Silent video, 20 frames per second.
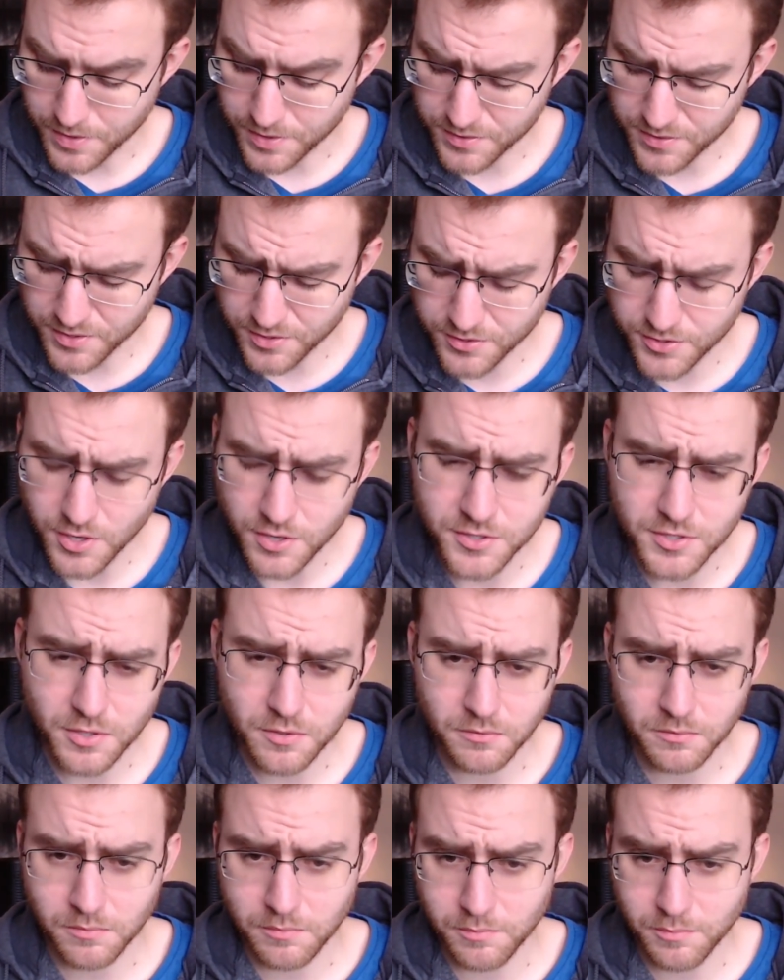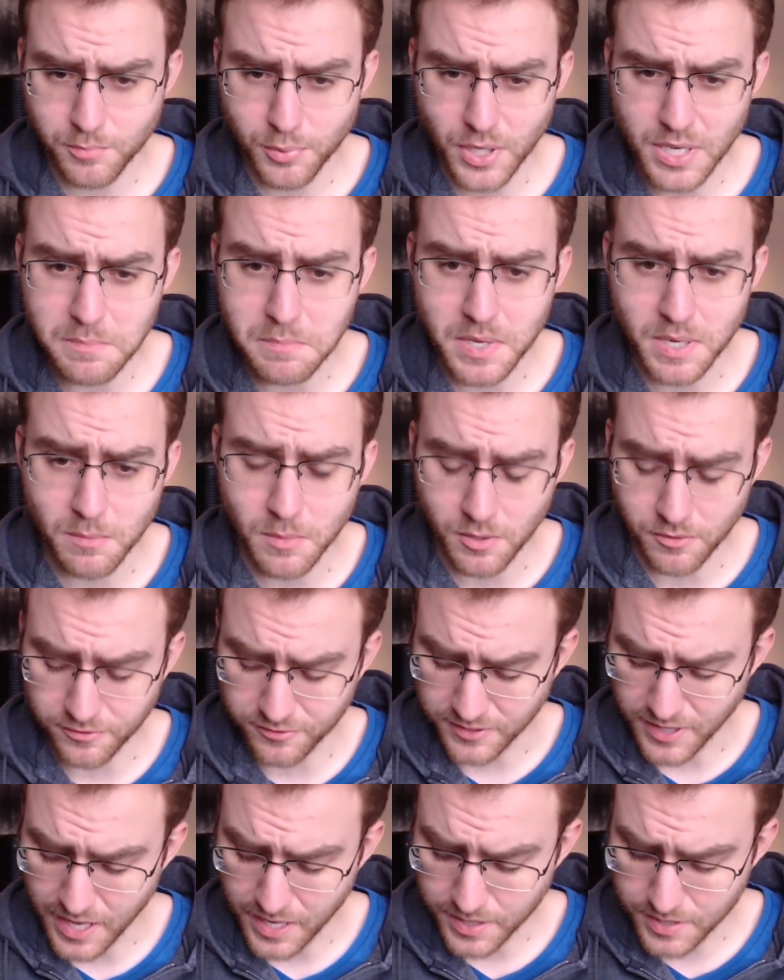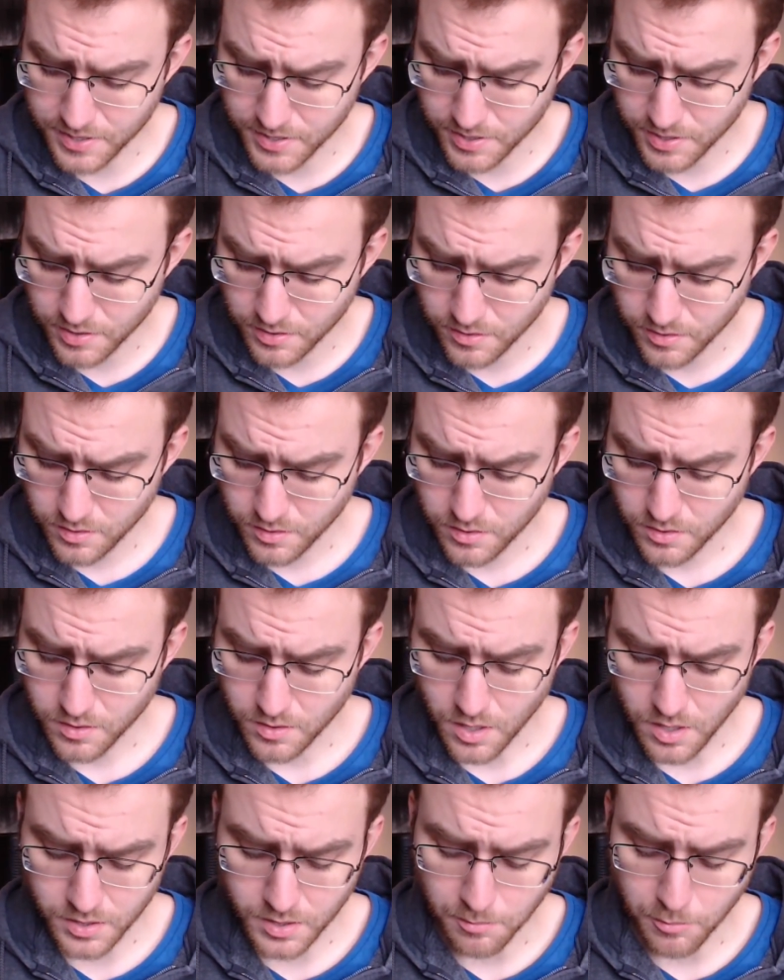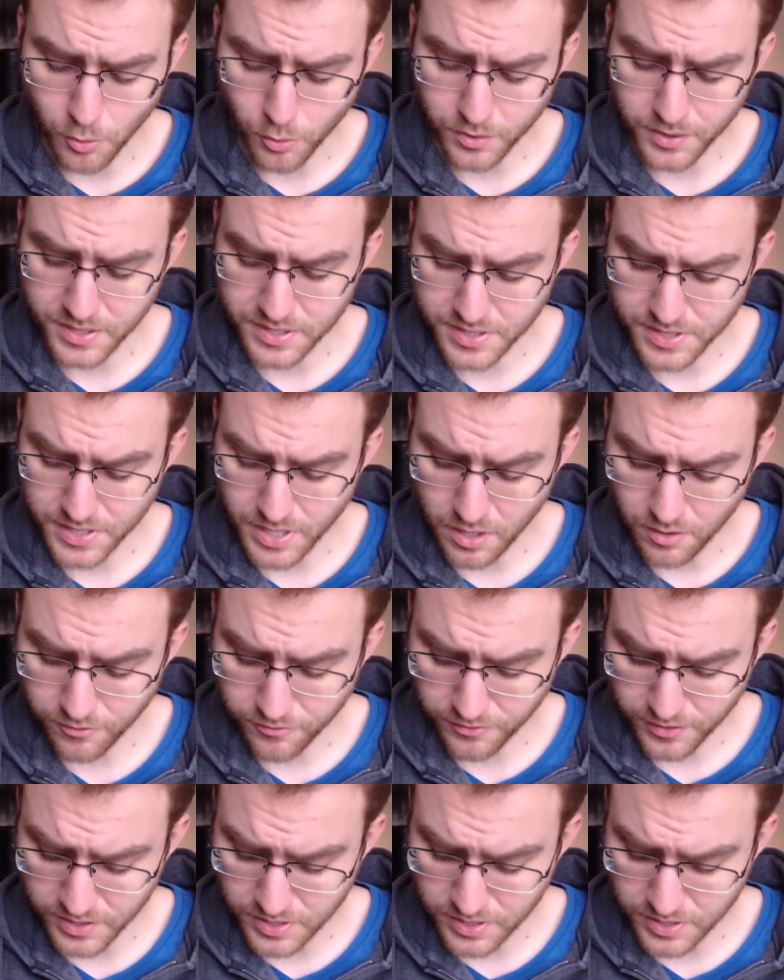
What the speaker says: There's also pretty minimal flex on the board itself.